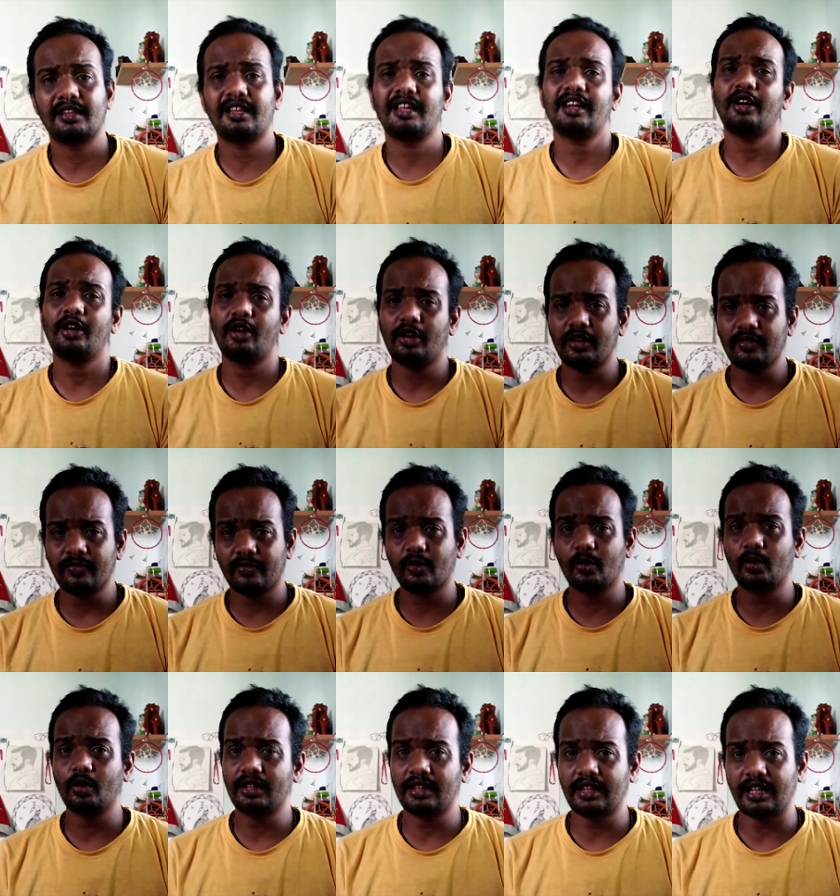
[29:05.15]
There are a lot of
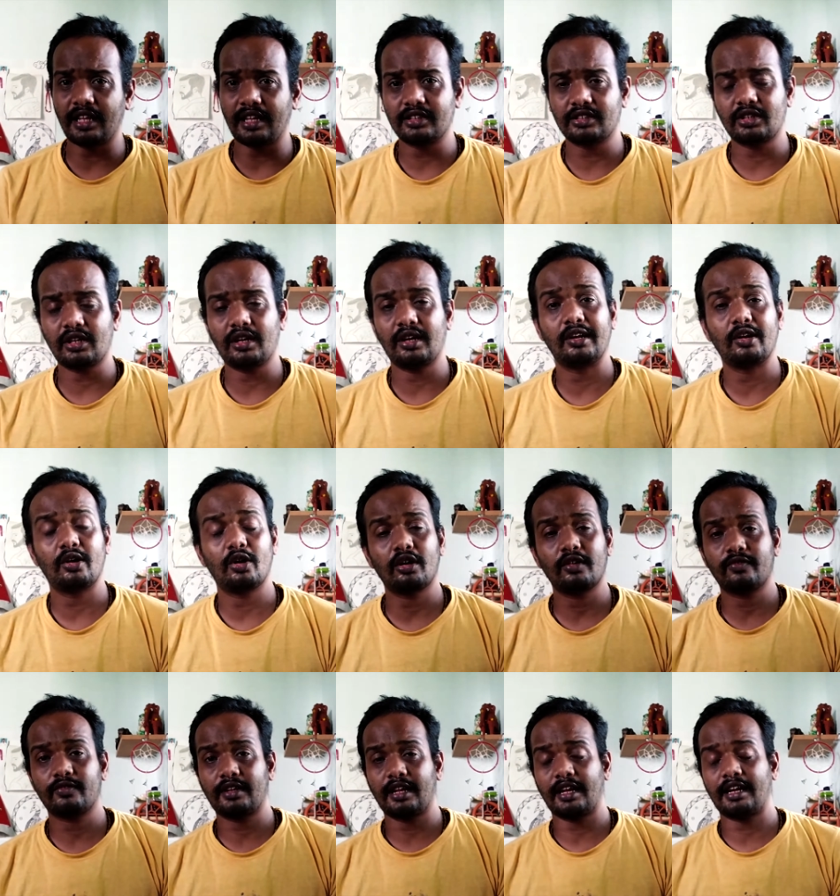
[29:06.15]
good things and a lot
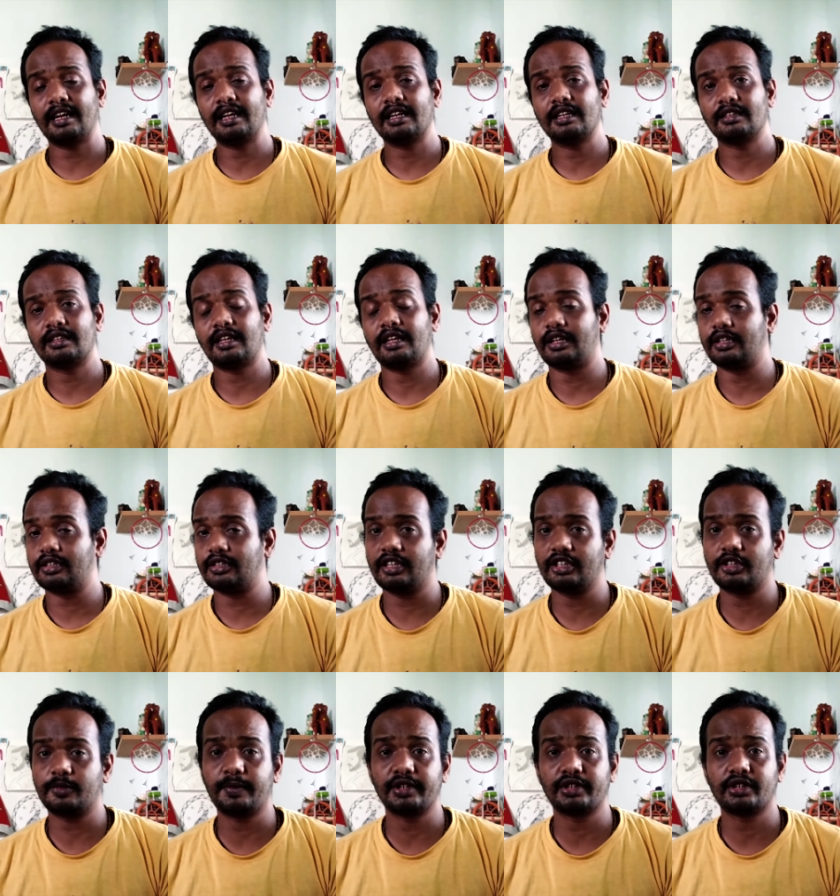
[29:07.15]
of technical things,
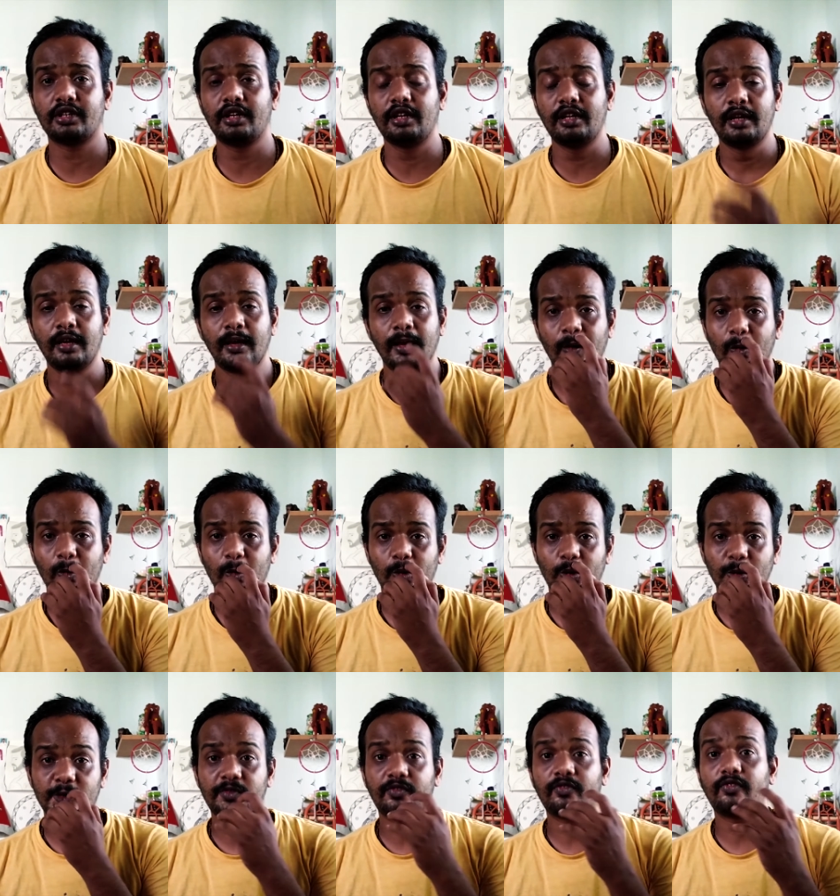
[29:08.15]
especially
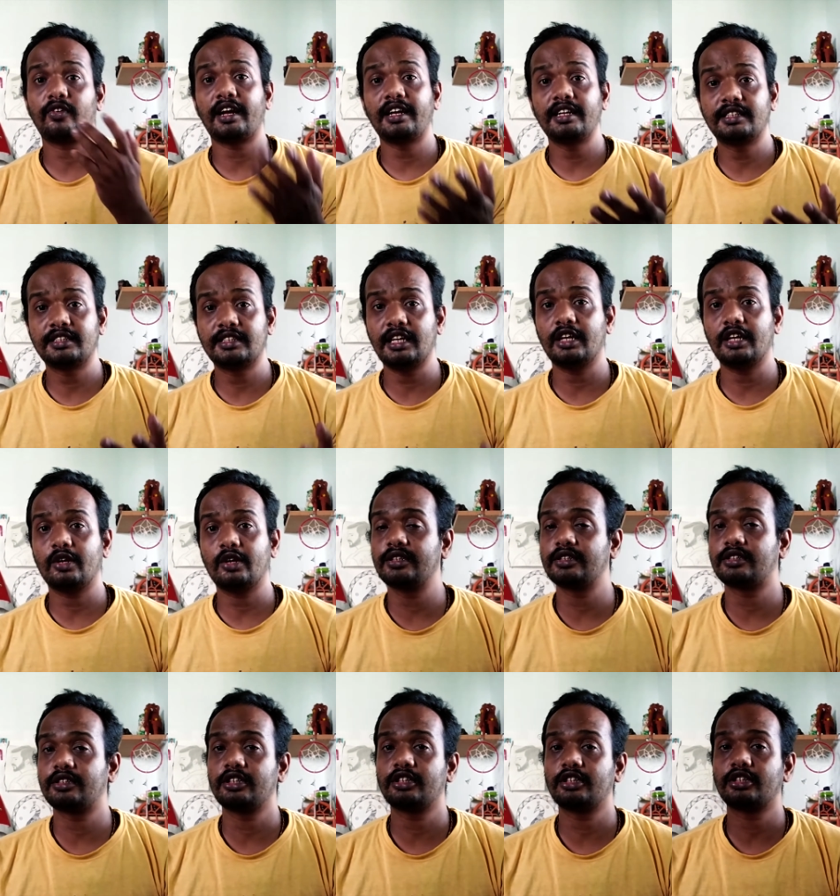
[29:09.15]
those flight
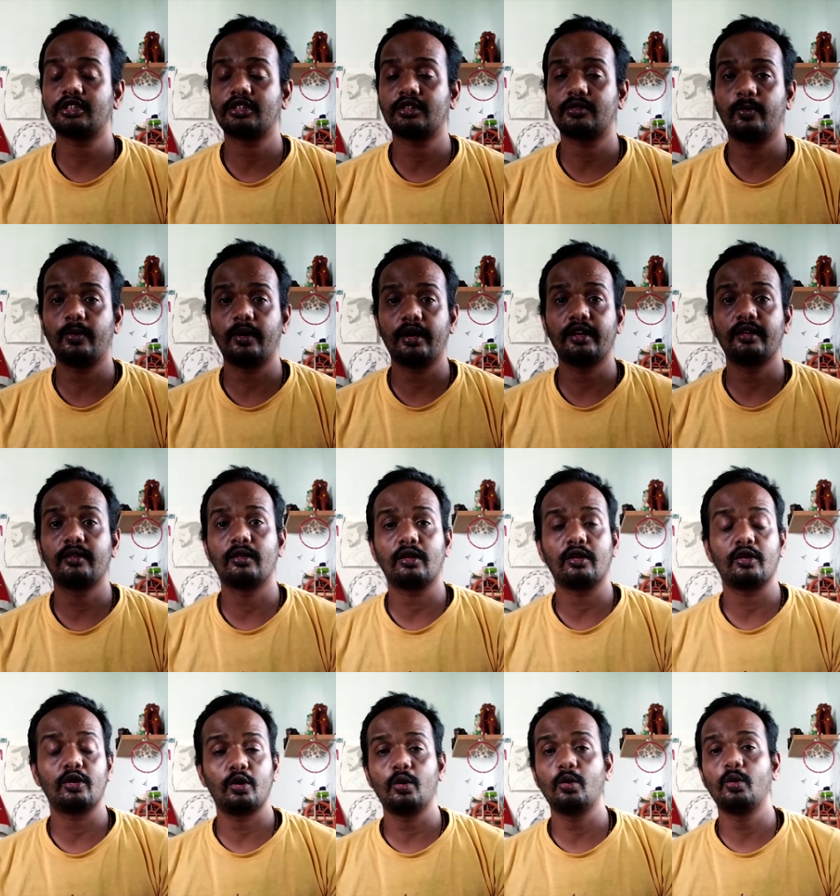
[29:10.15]
sequences where
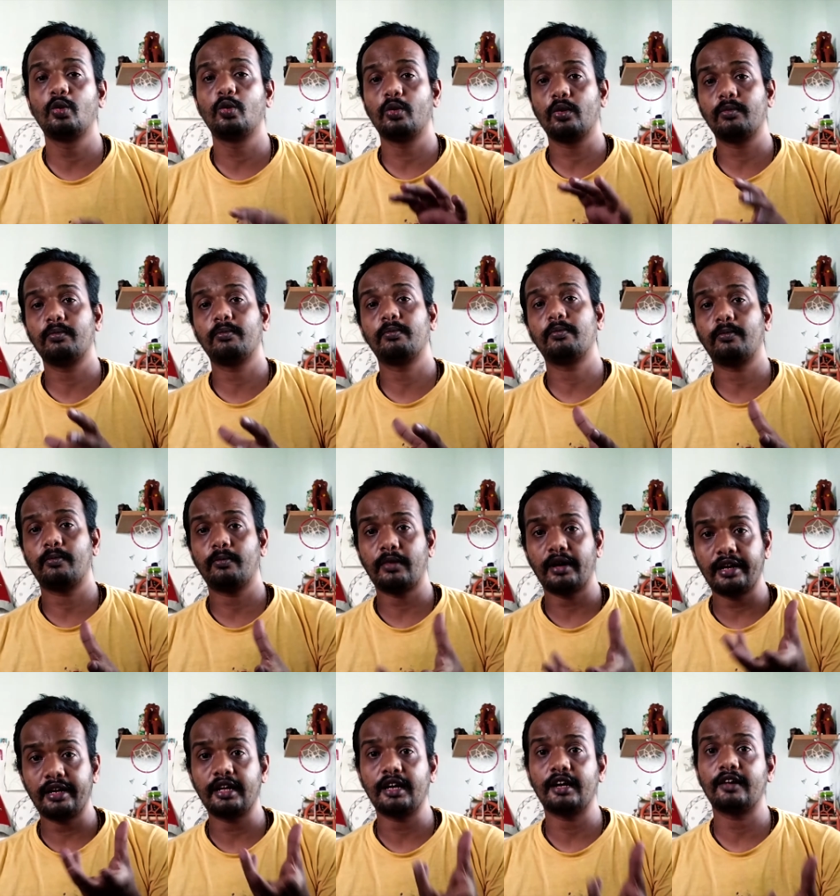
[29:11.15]
you
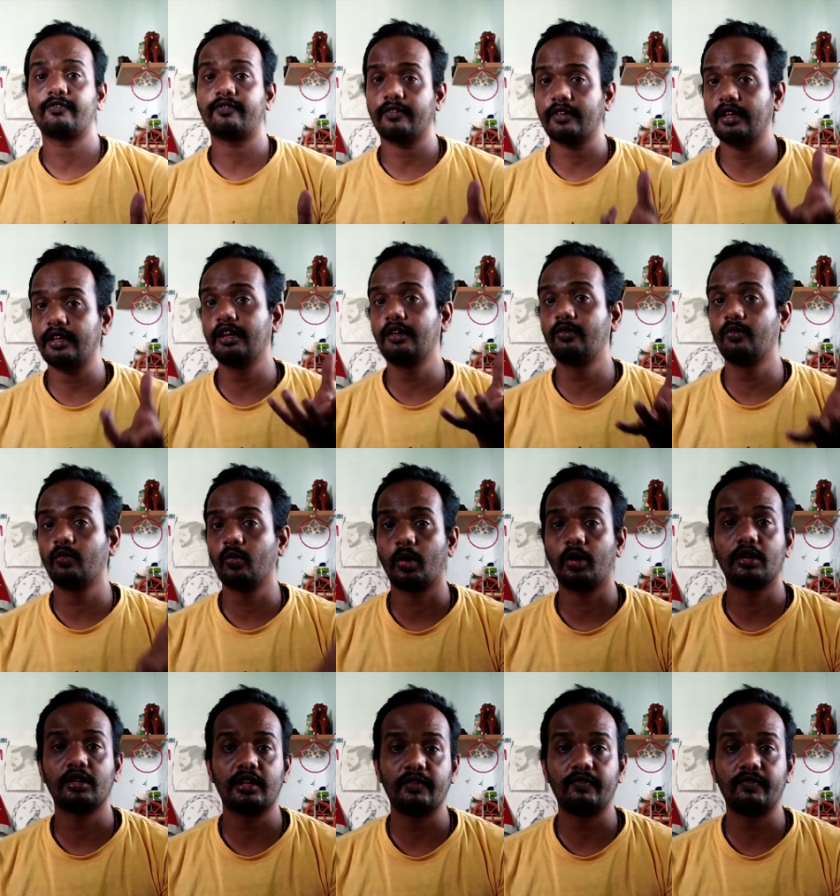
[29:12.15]
might have
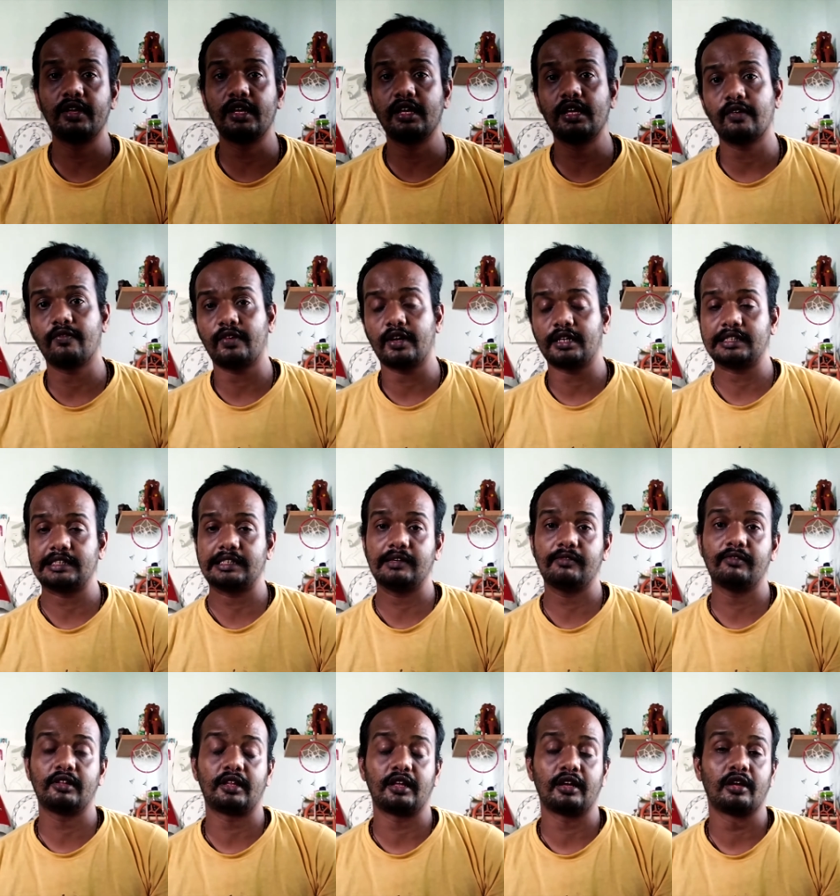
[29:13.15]
involved the VFX,
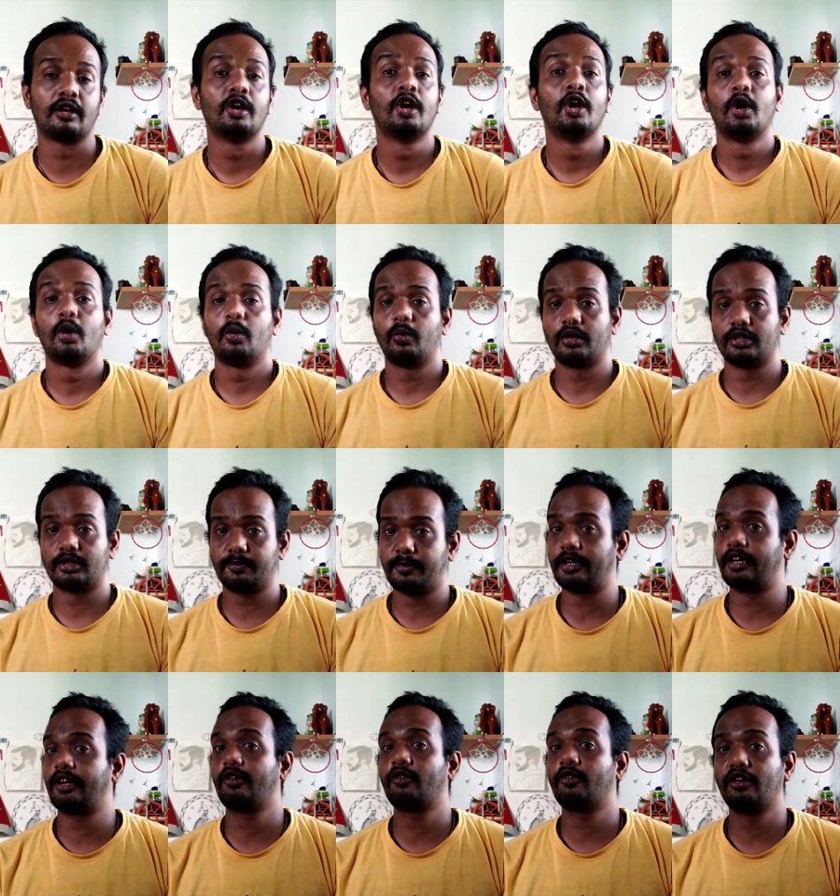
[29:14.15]
everything was
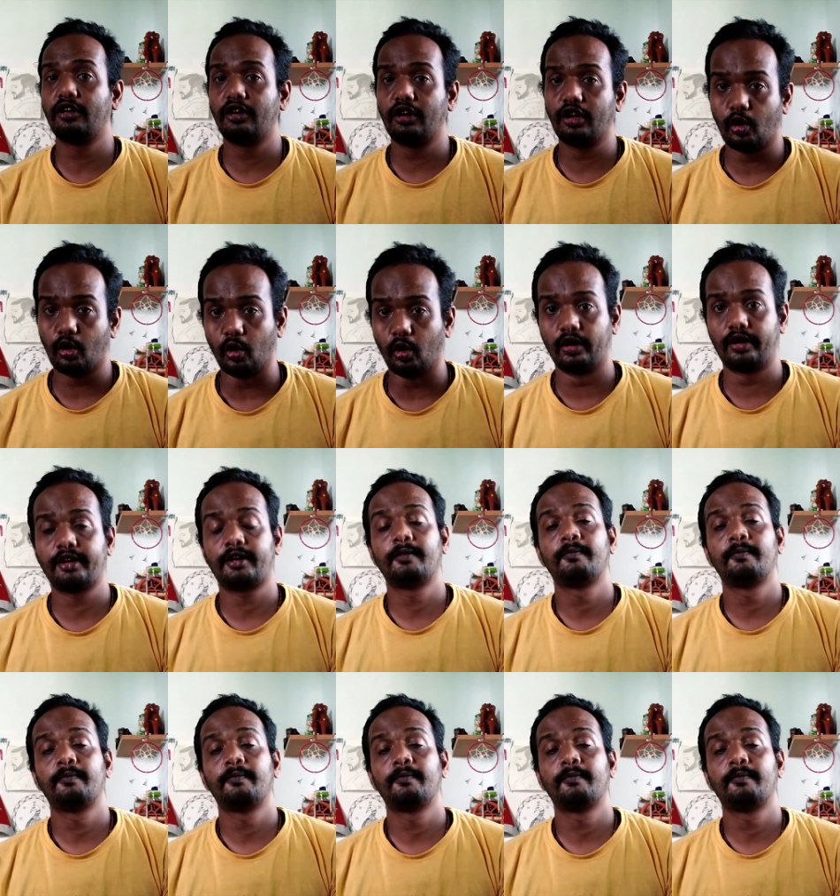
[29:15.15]
particularly good.